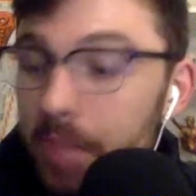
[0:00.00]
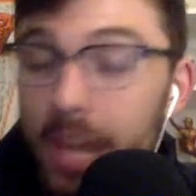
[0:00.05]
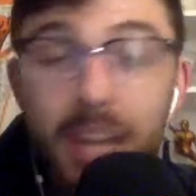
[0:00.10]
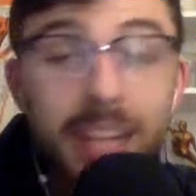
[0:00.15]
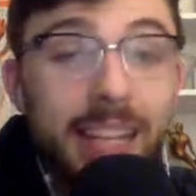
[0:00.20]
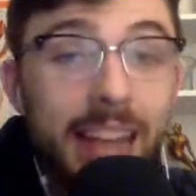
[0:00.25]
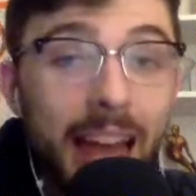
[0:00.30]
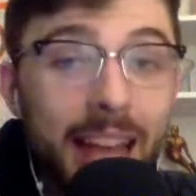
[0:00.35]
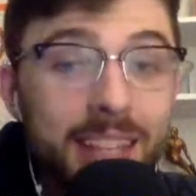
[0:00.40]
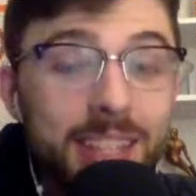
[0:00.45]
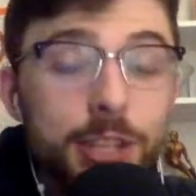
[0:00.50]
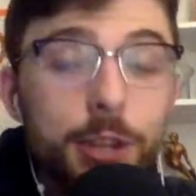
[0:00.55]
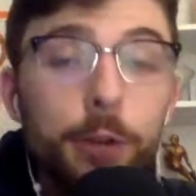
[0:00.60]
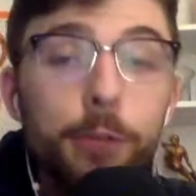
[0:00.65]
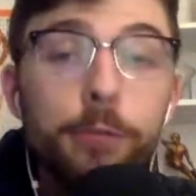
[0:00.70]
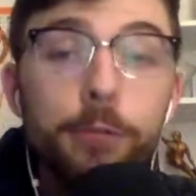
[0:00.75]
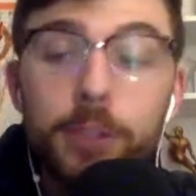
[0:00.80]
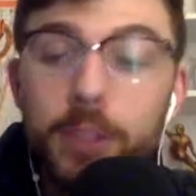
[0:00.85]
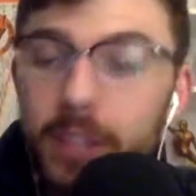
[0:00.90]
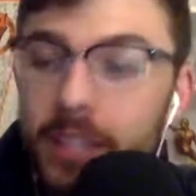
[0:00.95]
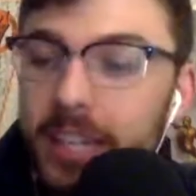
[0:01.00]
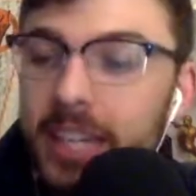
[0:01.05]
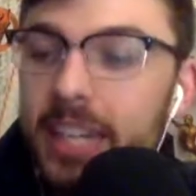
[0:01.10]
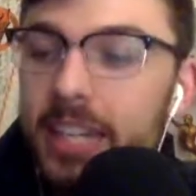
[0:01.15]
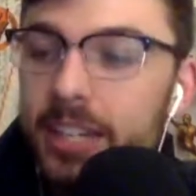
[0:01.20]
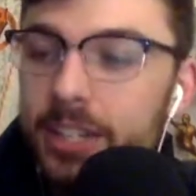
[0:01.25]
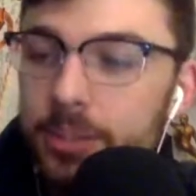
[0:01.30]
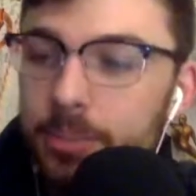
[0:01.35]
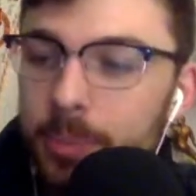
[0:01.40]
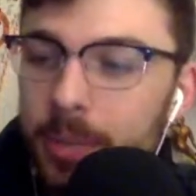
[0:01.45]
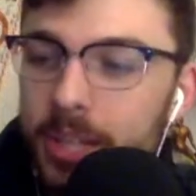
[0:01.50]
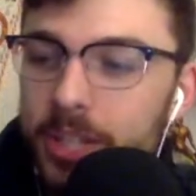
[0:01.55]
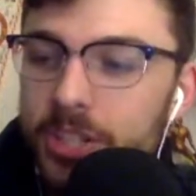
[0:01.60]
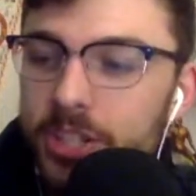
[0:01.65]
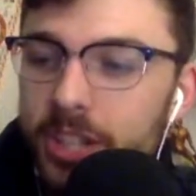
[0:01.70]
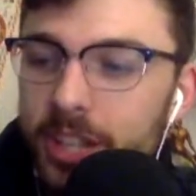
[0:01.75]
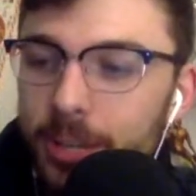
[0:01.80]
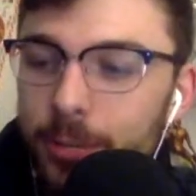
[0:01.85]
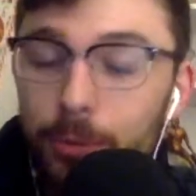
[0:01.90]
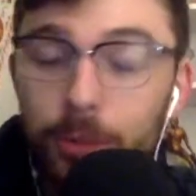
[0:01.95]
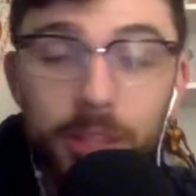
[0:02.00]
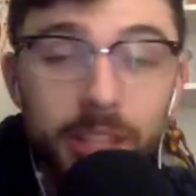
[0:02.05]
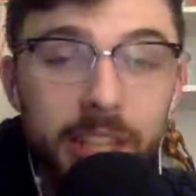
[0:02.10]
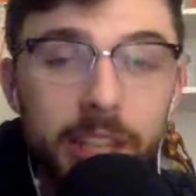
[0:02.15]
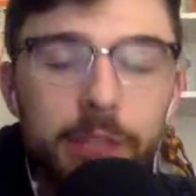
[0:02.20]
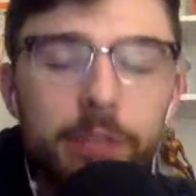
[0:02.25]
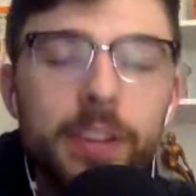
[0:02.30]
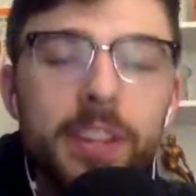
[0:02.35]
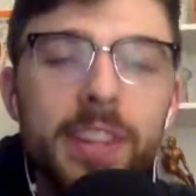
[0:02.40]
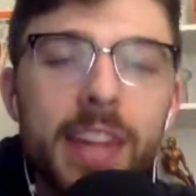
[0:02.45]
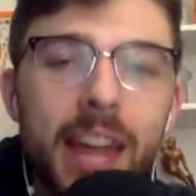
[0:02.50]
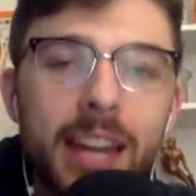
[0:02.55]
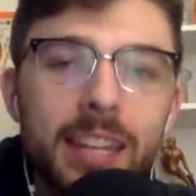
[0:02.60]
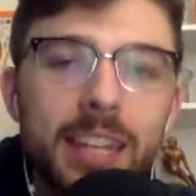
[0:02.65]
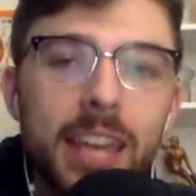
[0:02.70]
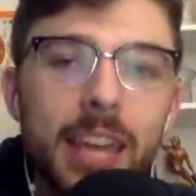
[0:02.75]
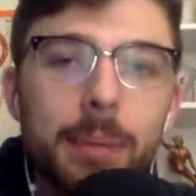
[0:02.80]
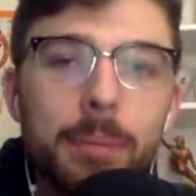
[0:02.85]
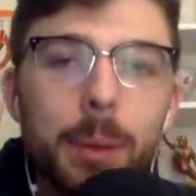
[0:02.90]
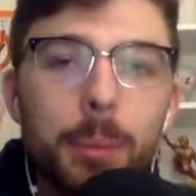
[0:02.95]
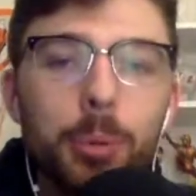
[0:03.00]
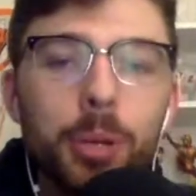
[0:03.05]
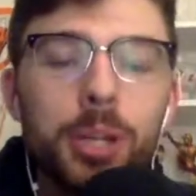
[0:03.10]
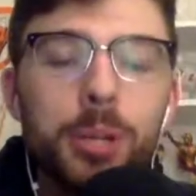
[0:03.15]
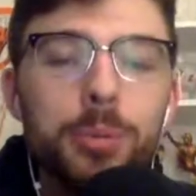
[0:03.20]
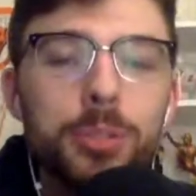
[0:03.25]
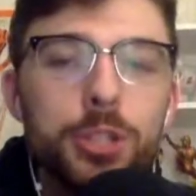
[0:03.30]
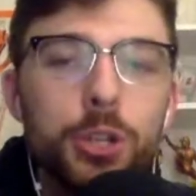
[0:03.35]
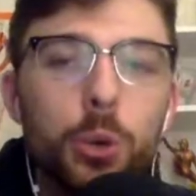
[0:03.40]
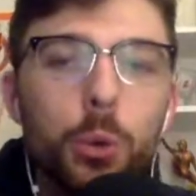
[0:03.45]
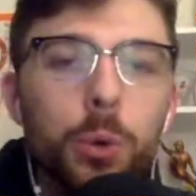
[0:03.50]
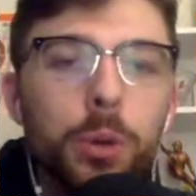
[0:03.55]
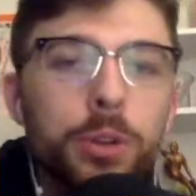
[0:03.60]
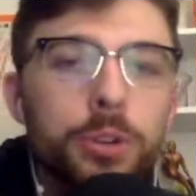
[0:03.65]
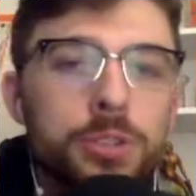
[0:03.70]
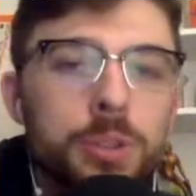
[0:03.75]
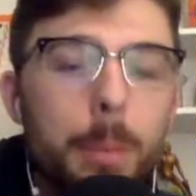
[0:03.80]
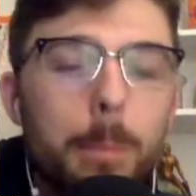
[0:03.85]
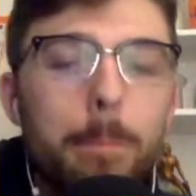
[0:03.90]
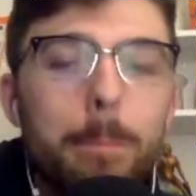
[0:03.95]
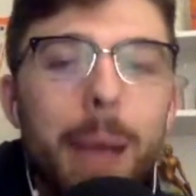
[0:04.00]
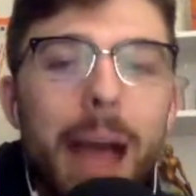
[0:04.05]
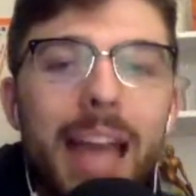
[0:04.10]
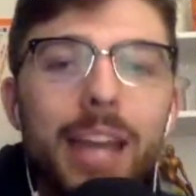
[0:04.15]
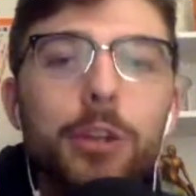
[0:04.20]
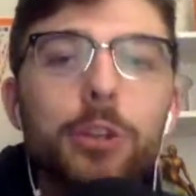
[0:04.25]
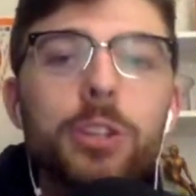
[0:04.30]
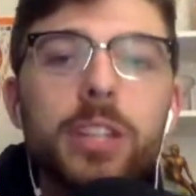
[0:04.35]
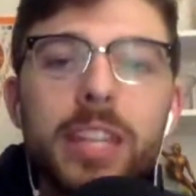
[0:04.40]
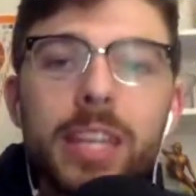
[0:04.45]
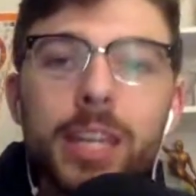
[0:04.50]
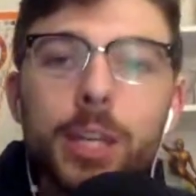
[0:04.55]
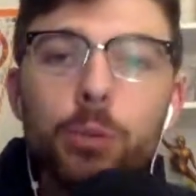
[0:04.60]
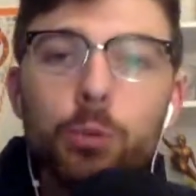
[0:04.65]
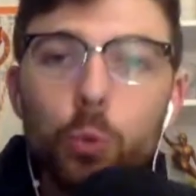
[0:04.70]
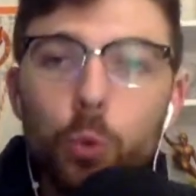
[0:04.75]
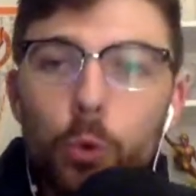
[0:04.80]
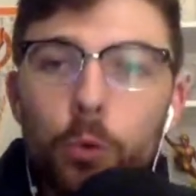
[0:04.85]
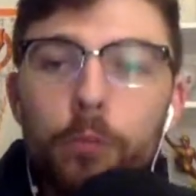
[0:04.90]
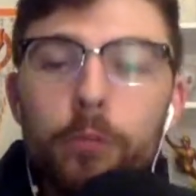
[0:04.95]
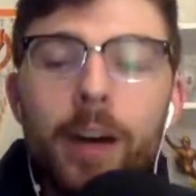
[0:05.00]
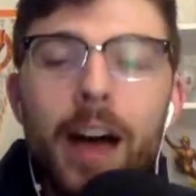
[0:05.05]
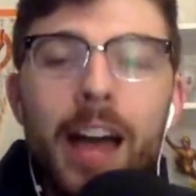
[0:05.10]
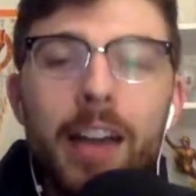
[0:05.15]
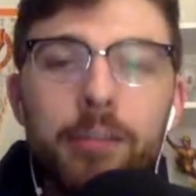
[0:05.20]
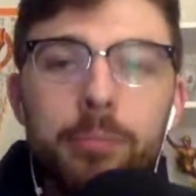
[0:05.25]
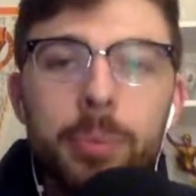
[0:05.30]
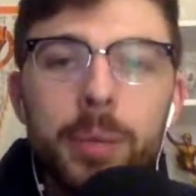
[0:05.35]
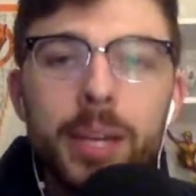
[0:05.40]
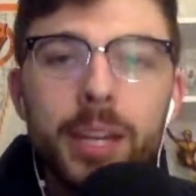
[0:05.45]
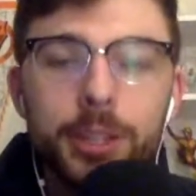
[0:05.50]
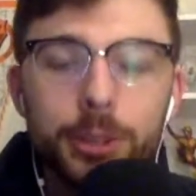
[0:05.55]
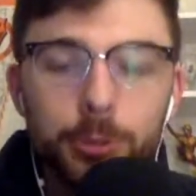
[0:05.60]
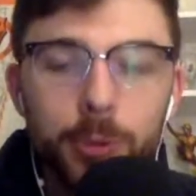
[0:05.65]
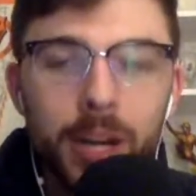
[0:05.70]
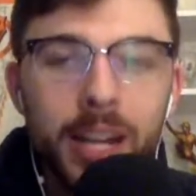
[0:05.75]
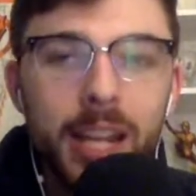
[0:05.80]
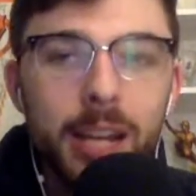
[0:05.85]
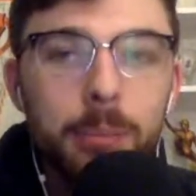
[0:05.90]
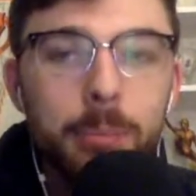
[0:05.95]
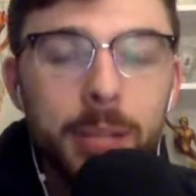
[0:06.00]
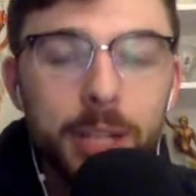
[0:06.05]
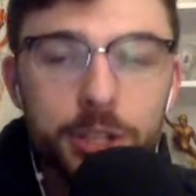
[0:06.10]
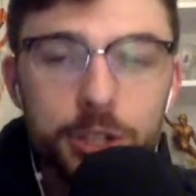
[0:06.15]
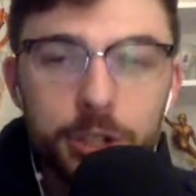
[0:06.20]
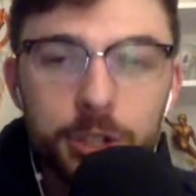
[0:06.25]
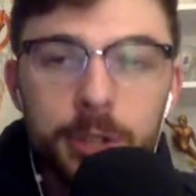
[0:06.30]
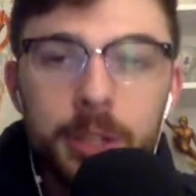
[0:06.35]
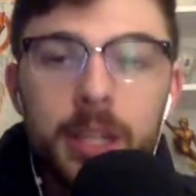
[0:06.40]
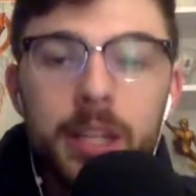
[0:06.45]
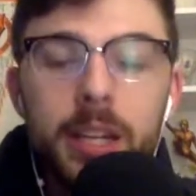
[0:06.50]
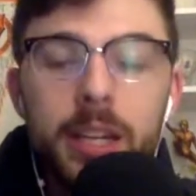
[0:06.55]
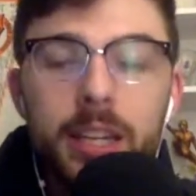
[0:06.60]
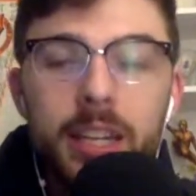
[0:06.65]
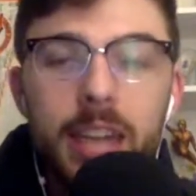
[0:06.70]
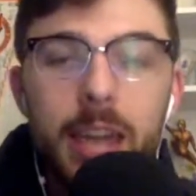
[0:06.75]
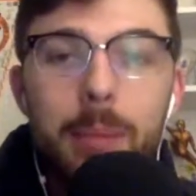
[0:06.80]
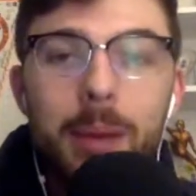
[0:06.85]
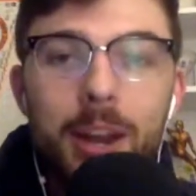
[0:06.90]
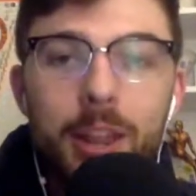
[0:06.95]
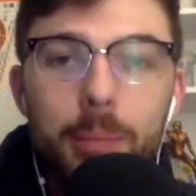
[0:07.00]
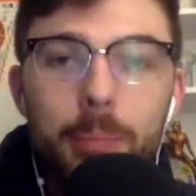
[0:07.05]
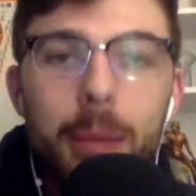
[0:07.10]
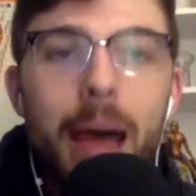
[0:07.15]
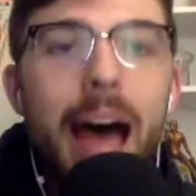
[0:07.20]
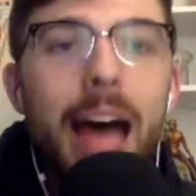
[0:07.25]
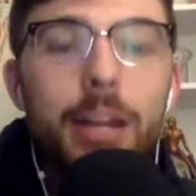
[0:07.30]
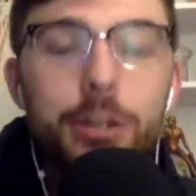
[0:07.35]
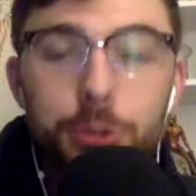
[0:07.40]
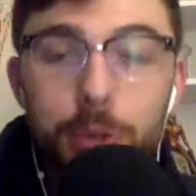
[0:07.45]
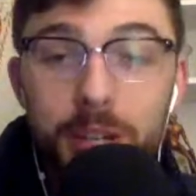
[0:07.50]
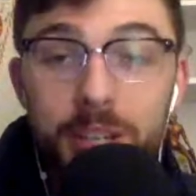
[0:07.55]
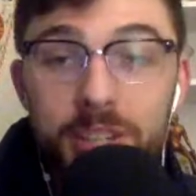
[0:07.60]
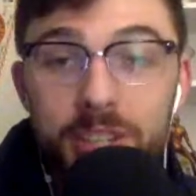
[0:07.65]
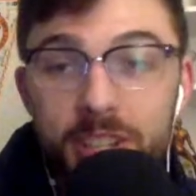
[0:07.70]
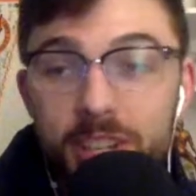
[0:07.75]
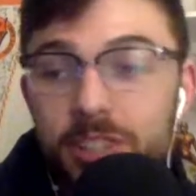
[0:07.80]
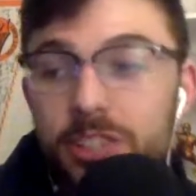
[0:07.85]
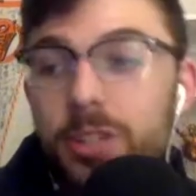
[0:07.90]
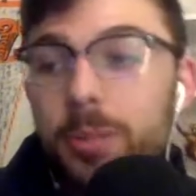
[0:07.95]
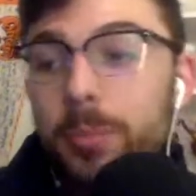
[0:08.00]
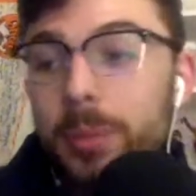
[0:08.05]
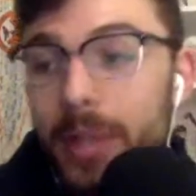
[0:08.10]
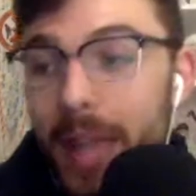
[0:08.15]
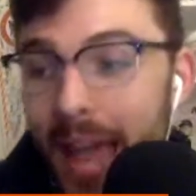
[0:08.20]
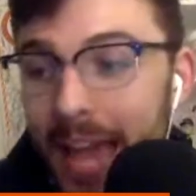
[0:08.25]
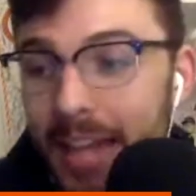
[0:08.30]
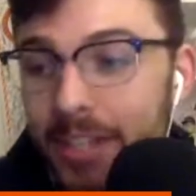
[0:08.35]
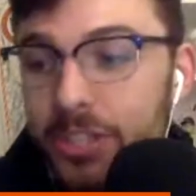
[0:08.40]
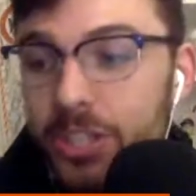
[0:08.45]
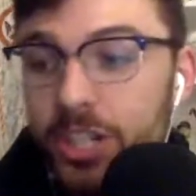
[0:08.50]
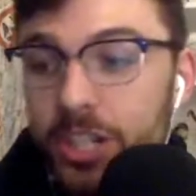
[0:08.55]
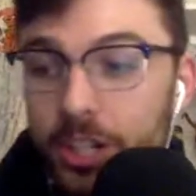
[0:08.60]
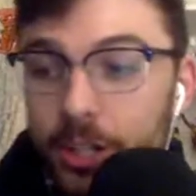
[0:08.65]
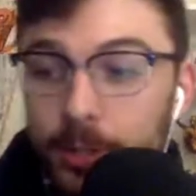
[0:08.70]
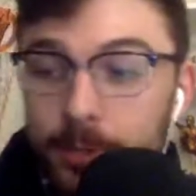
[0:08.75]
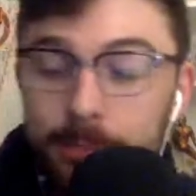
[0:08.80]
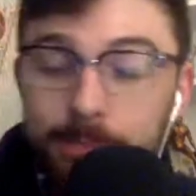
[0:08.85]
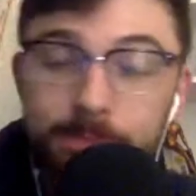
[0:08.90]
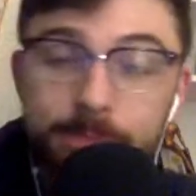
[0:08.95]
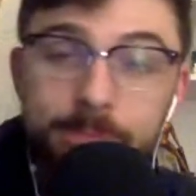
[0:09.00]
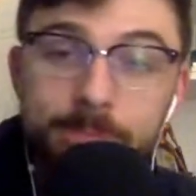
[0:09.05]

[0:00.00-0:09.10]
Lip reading: Ignacio Feliz pitched in relief in that game. Remember, he was an Orioles minor league Rule 5 pick. The right-handed pitcher came out of the Padres system last year.